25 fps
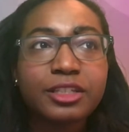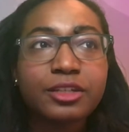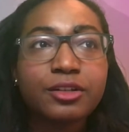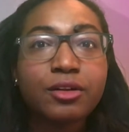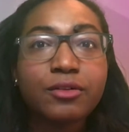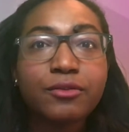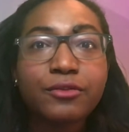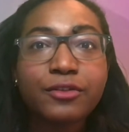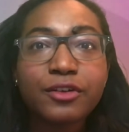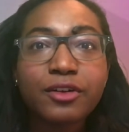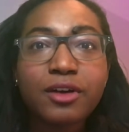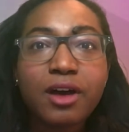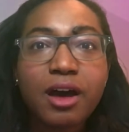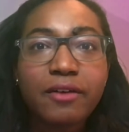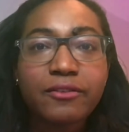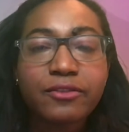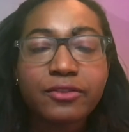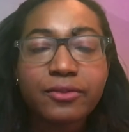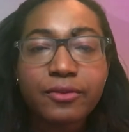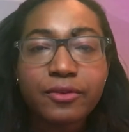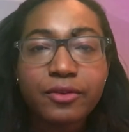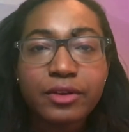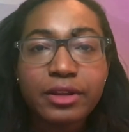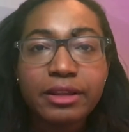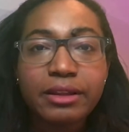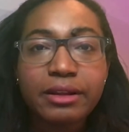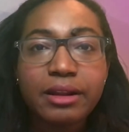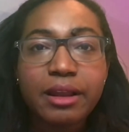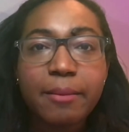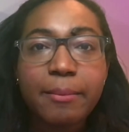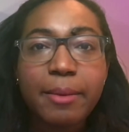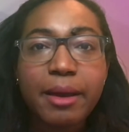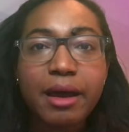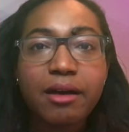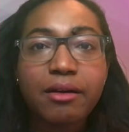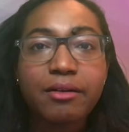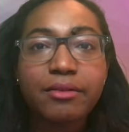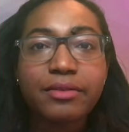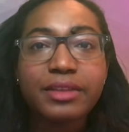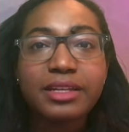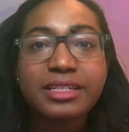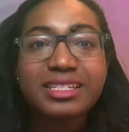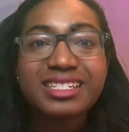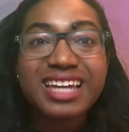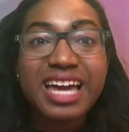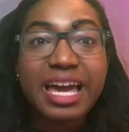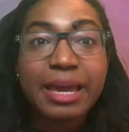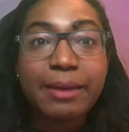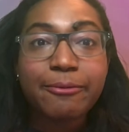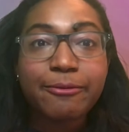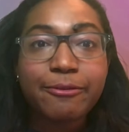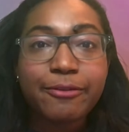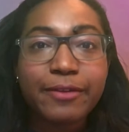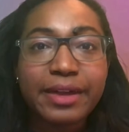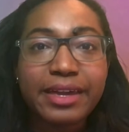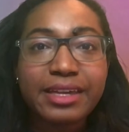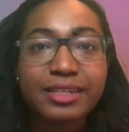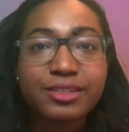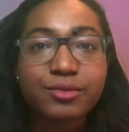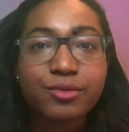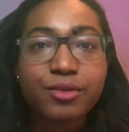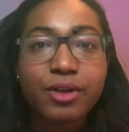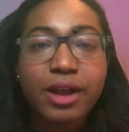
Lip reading: you don't feel confident about the typeface